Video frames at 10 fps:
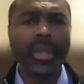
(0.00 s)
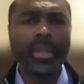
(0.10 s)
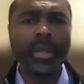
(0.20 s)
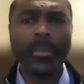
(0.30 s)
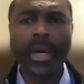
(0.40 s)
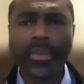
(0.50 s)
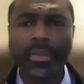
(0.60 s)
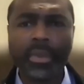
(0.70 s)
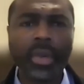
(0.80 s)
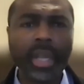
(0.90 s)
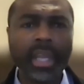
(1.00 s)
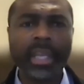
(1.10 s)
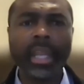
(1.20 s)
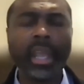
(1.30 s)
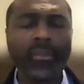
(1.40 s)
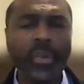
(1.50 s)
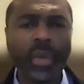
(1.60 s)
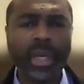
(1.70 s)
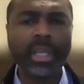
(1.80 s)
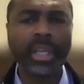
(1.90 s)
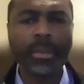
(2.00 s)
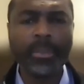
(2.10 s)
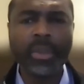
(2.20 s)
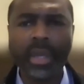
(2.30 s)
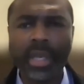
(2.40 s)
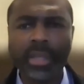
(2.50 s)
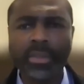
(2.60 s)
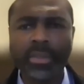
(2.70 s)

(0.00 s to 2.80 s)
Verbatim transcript: the mother and everyone in the community mm-hmm.